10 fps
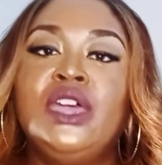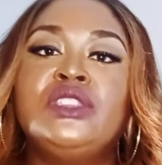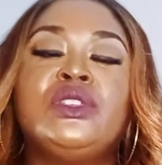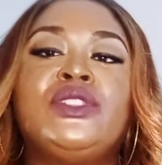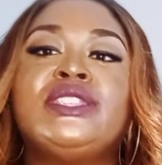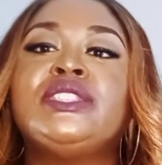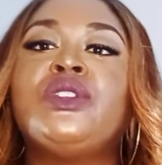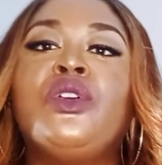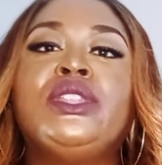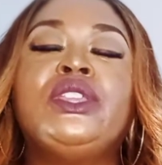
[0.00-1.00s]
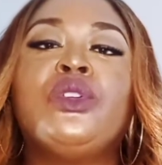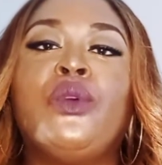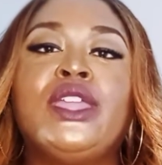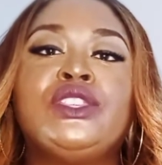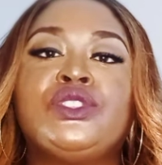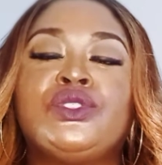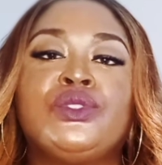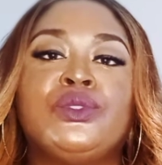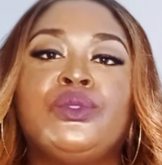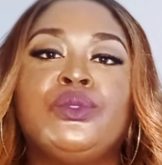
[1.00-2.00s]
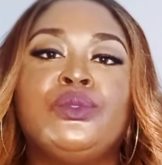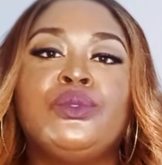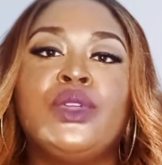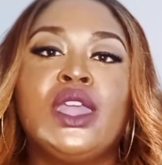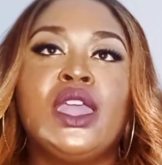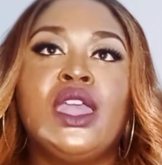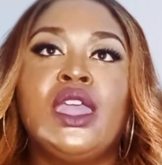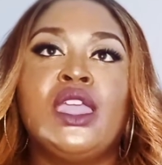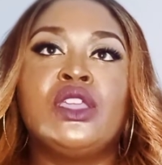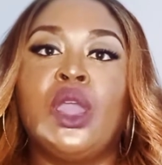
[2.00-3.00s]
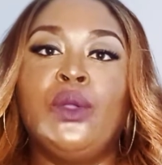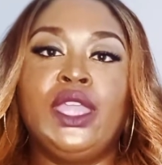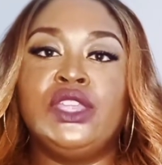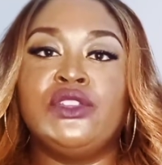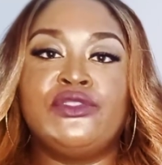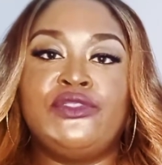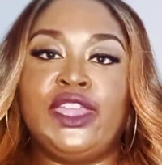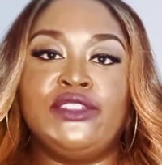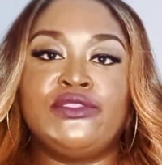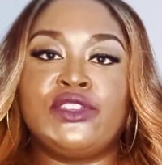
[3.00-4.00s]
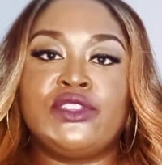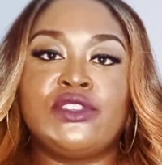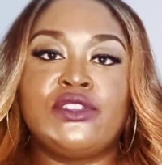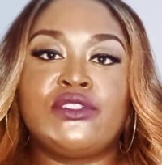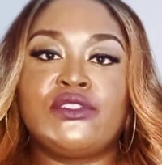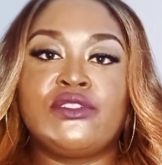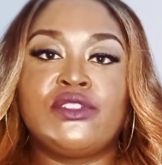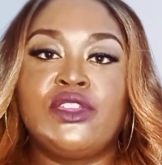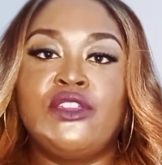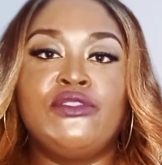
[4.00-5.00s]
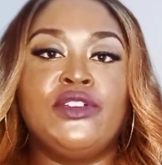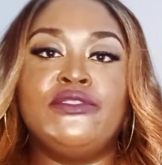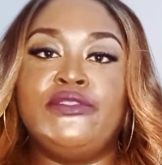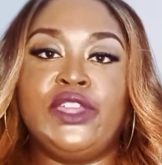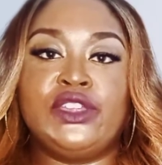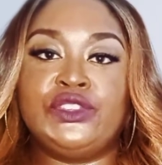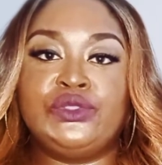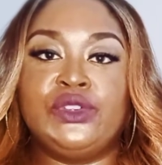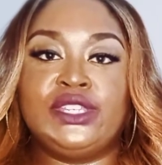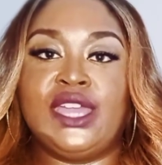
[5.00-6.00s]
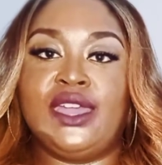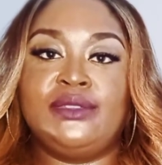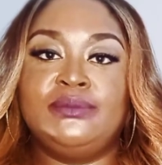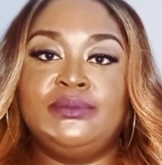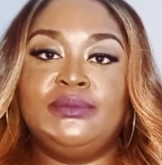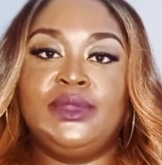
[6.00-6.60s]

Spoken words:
So this is only going to go in your favor for a very short time.